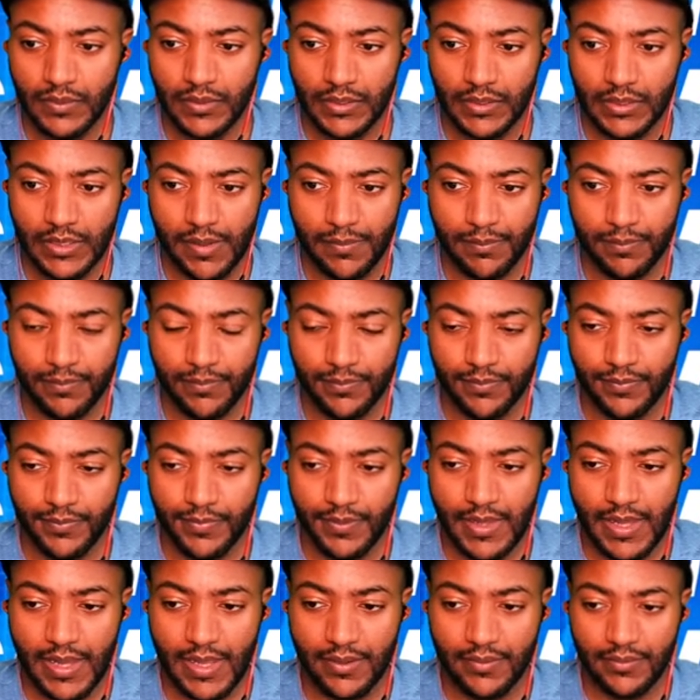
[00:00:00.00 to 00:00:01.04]

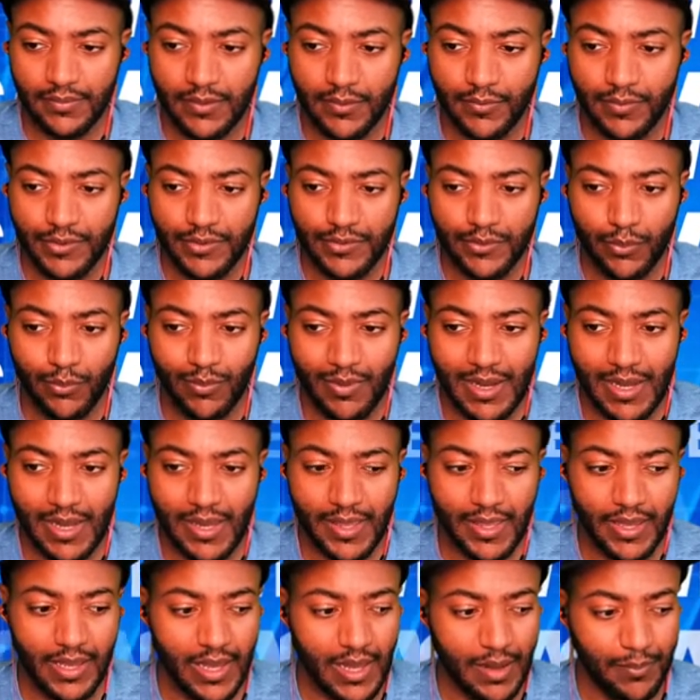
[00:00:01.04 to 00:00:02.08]
Yep, that is the reason
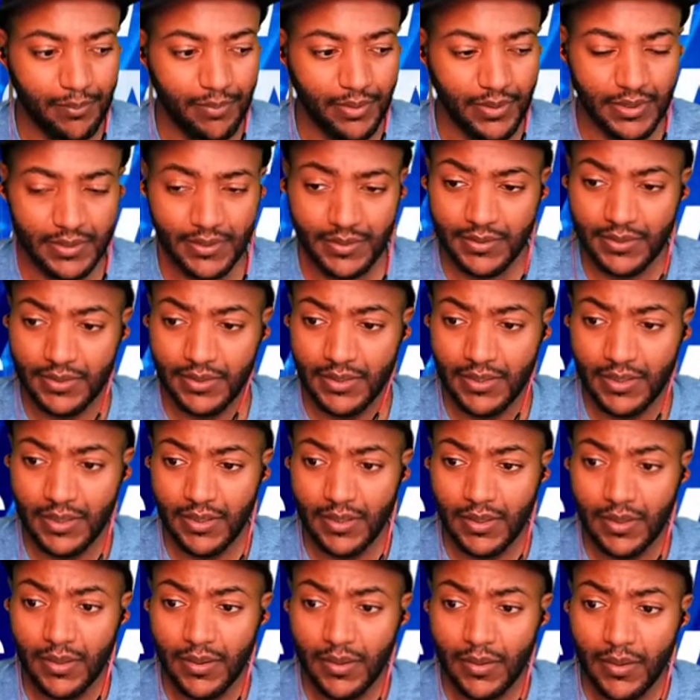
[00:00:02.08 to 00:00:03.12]
why he got booked.
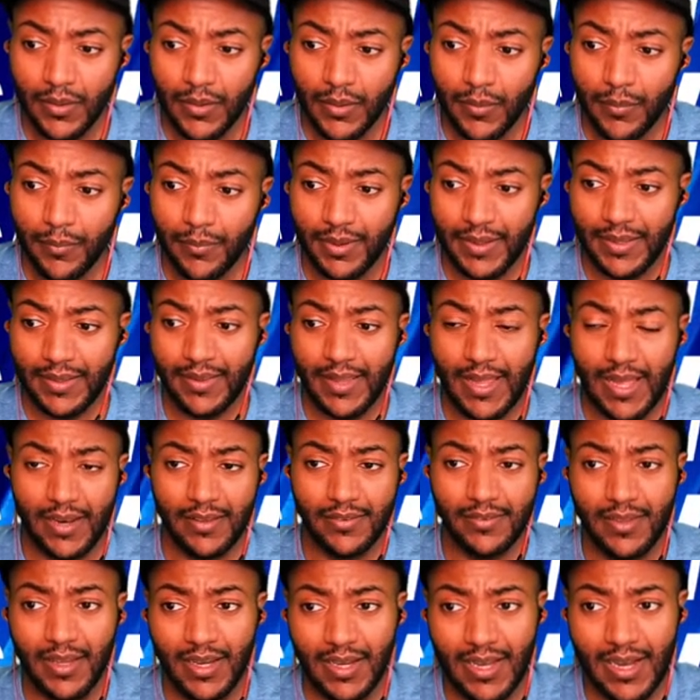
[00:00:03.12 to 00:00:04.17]
But that
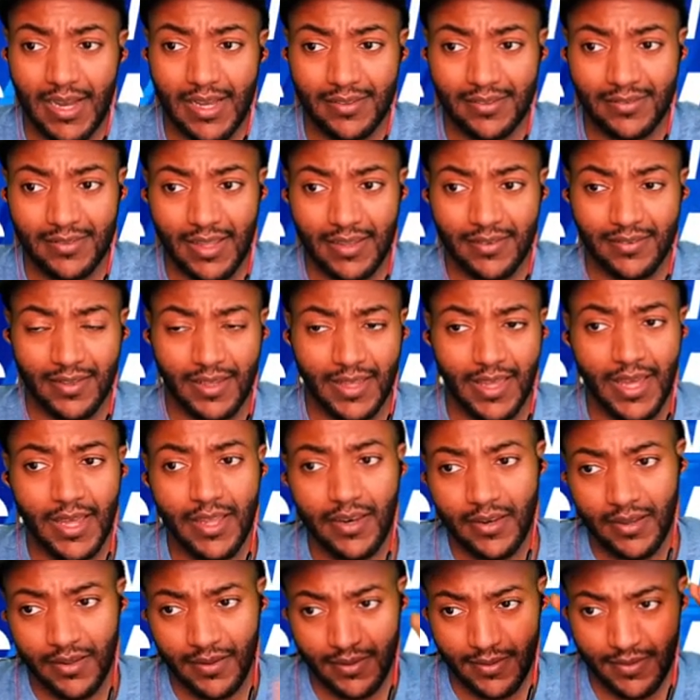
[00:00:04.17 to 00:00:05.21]
is it, guys. Thanks
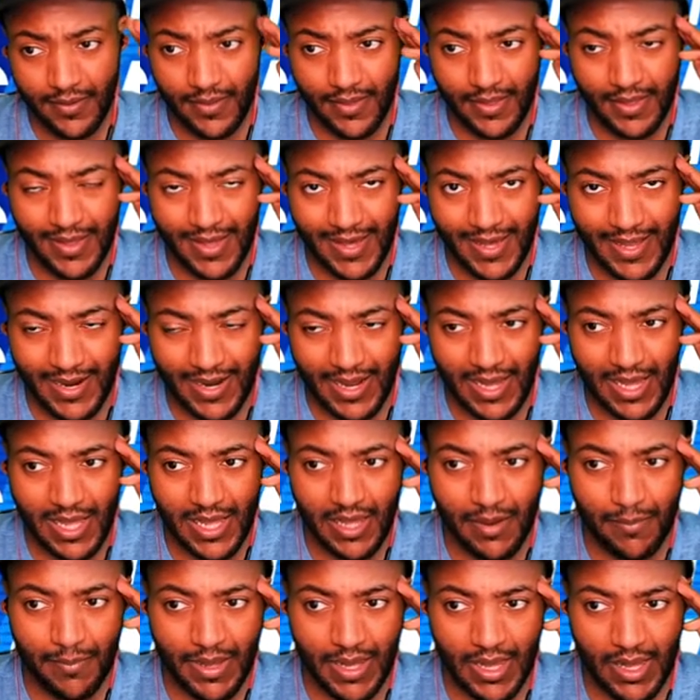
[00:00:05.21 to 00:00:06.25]
again, and I
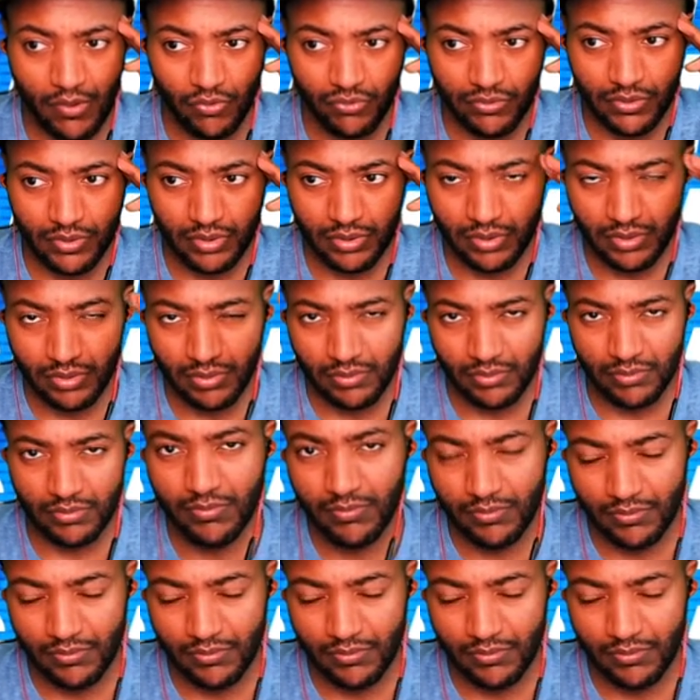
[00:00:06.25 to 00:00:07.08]
am out.